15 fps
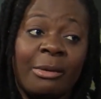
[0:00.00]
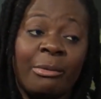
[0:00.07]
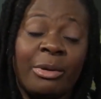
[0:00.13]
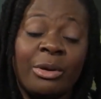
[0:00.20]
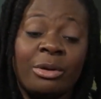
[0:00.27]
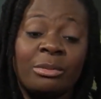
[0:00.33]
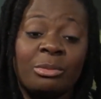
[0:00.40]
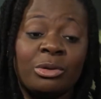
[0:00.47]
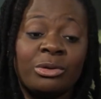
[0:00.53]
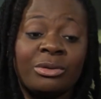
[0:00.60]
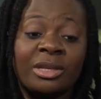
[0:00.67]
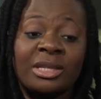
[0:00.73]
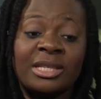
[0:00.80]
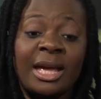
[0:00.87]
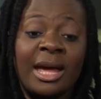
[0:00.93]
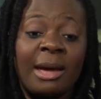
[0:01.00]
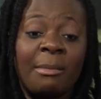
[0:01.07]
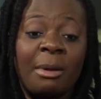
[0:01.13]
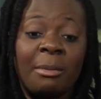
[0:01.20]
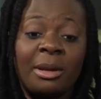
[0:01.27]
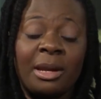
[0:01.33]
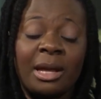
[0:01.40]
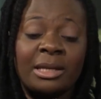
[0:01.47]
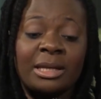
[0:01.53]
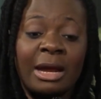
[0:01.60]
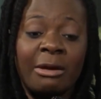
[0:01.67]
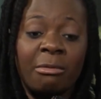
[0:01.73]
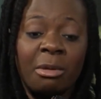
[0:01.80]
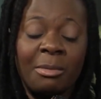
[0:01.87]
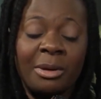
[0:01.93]
we don't, most of the time, I mean, I, I
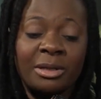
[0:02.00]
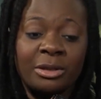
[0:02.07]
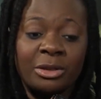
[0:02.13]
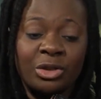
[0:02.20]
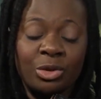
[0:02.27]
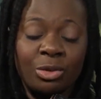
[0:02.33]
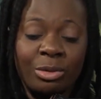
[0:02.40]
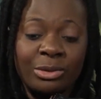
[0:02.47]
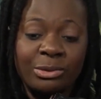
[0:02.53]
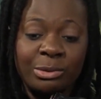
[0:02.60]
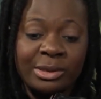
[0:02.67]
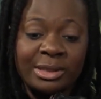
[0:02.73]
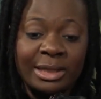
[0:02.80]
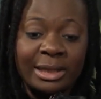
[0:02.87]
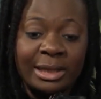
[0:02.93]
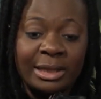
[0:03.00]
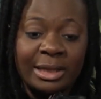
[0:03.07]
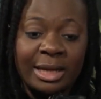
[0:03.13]
remember I did a show in Switzerland